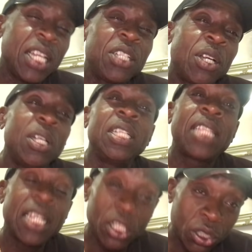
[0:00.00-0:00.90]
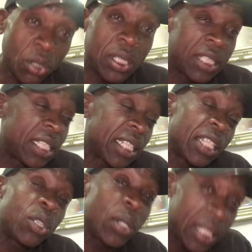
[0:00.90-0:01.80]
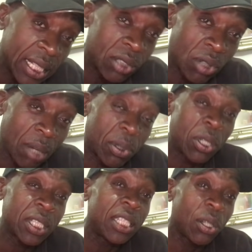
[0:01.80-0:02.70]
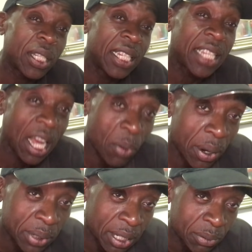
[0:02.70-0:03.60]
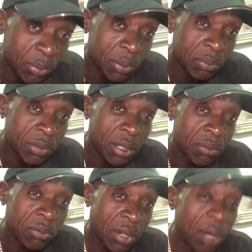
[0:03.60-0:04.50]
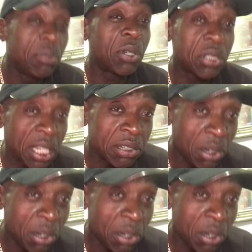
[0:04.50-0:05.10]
You know, they can do this, yeah, they're doing this, right, because they know they can get away with it, right, because they